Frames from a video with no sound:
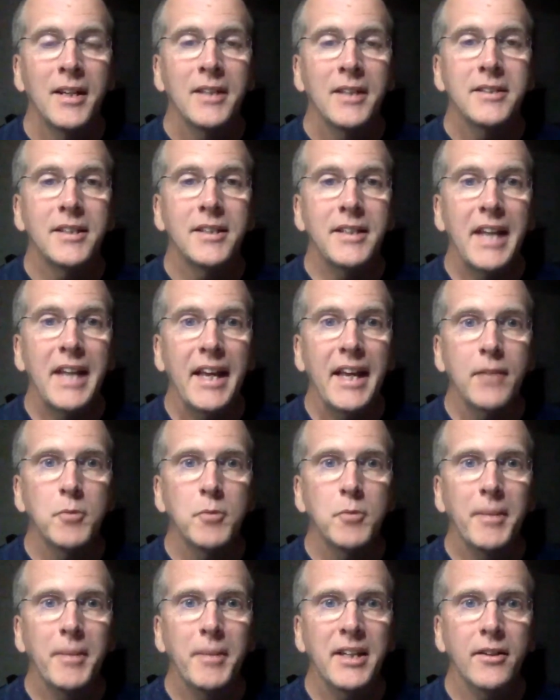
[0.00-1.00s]
Today we'll
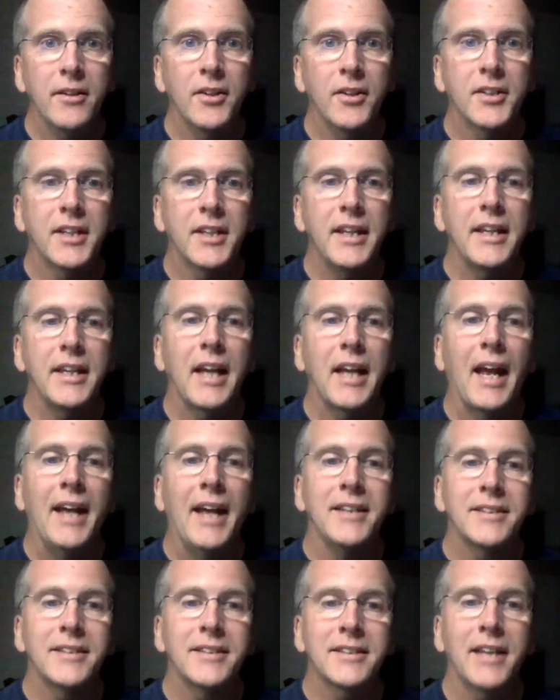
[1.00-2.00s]
be looking
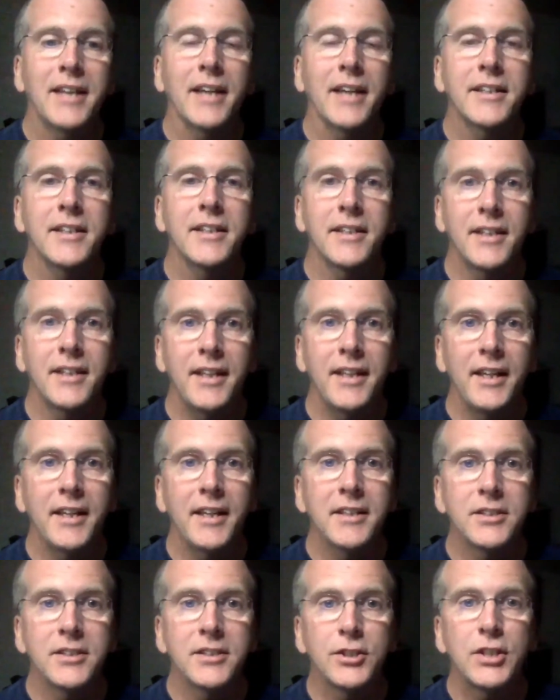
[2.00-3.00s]
at 2
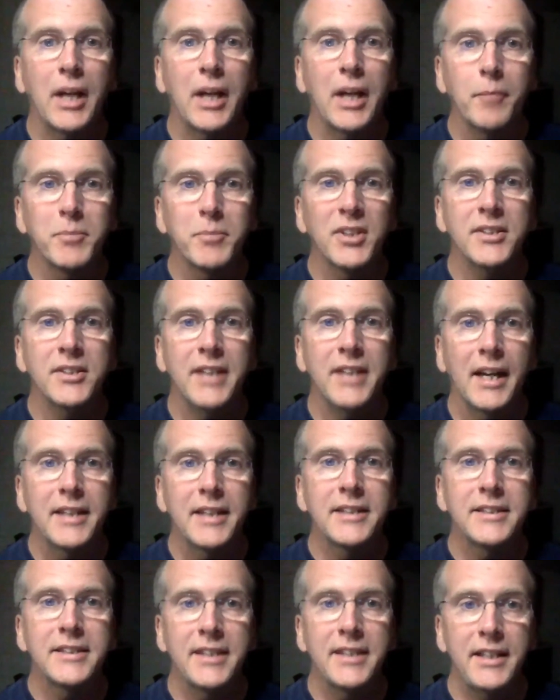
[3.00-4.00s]
Kings chapter
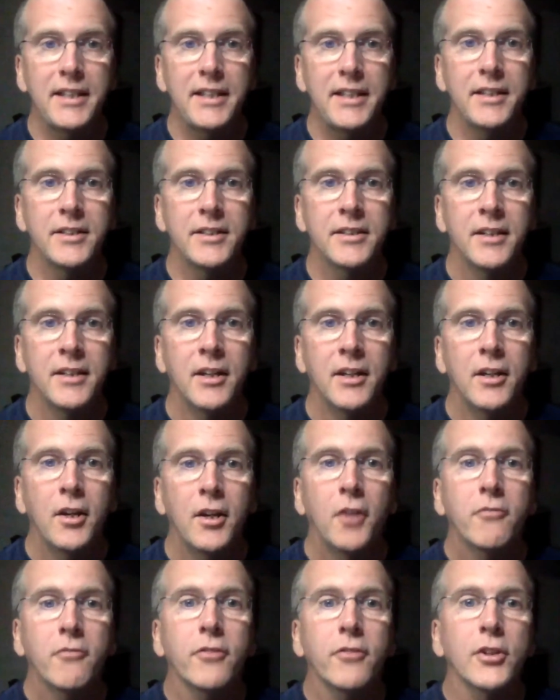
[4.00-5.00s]
19,
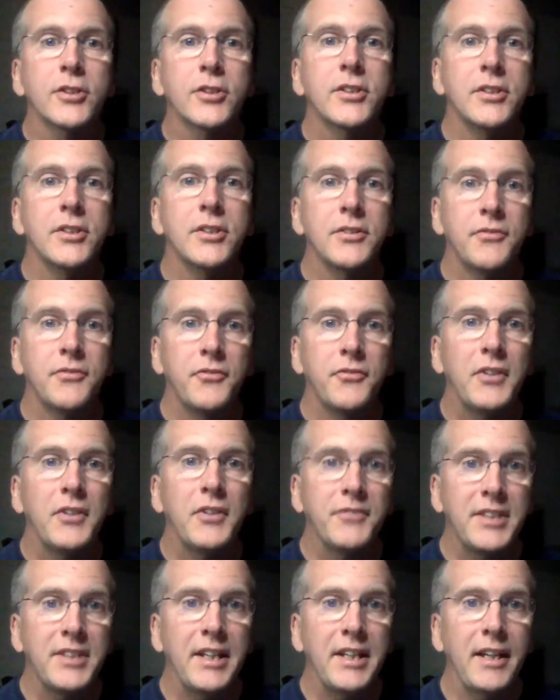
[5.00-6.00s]
verses
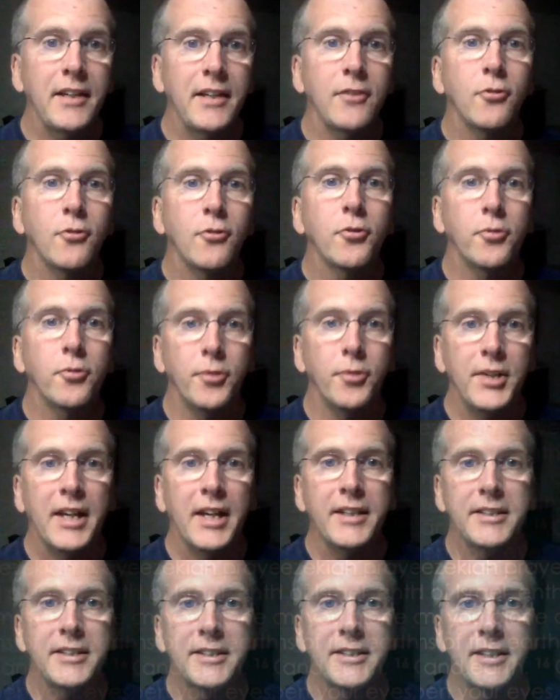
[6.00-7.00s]
15 through
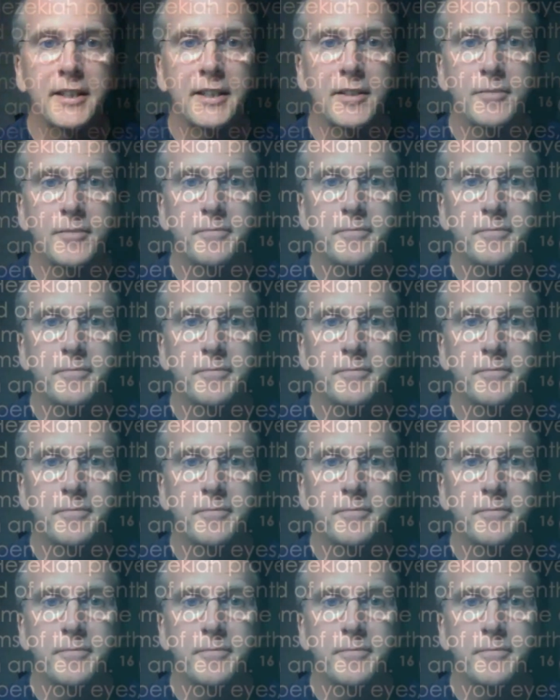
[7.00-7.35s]
19.